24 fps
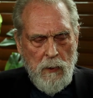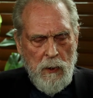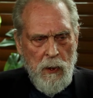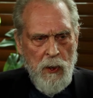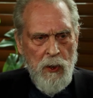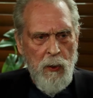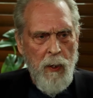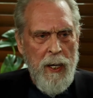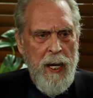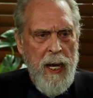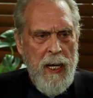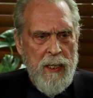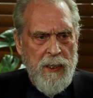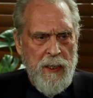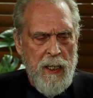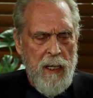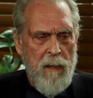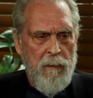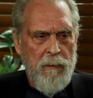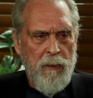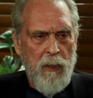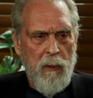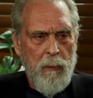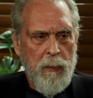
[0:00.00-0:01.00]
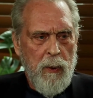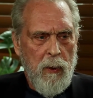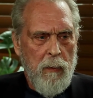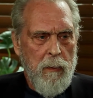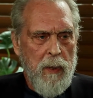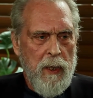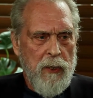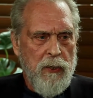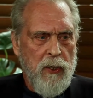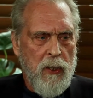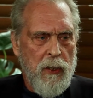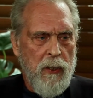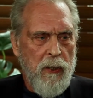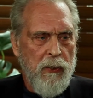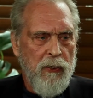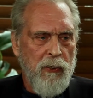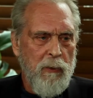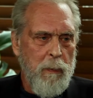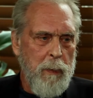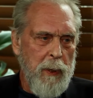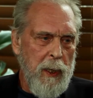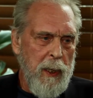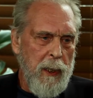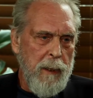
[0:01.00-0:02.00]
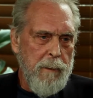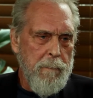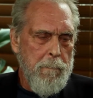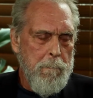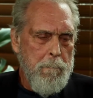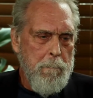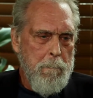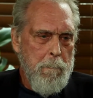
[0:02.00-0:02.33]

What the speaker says: So I asked him for permission to speak.